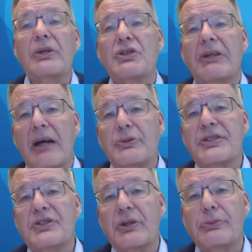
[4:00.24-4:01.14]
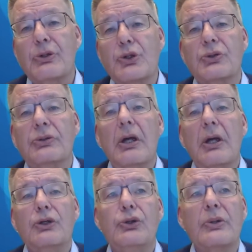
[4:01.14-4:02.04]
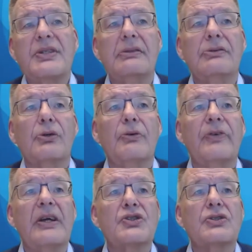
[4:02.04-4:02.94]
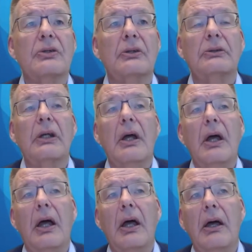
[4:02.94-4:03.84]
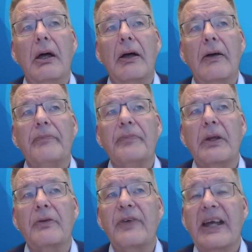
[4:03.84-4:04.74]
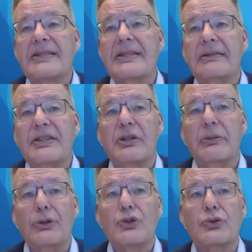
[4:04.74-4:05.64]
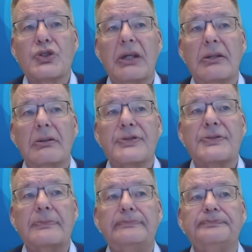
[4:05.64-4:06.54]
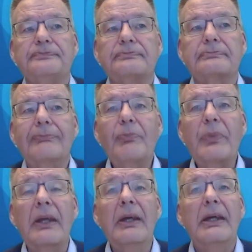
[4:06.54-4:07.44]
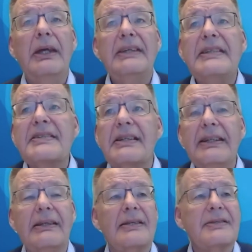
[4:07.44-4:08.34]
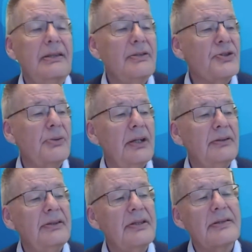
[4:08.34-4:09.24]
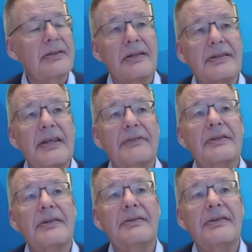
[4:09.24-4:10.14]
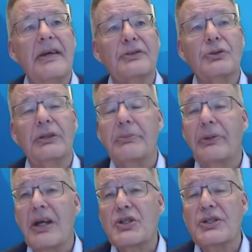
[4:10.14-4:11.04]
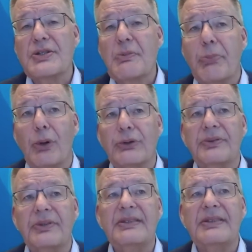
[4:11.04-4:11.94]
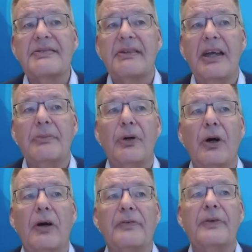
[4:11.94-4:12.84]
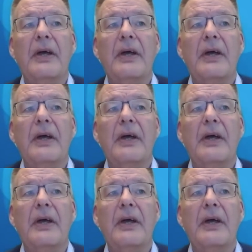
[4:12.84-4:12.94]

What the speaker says: allows distribution using the conventional vaccine distribution channels. It is clear, as illustrated in slide 7, that collaboration is important in this type of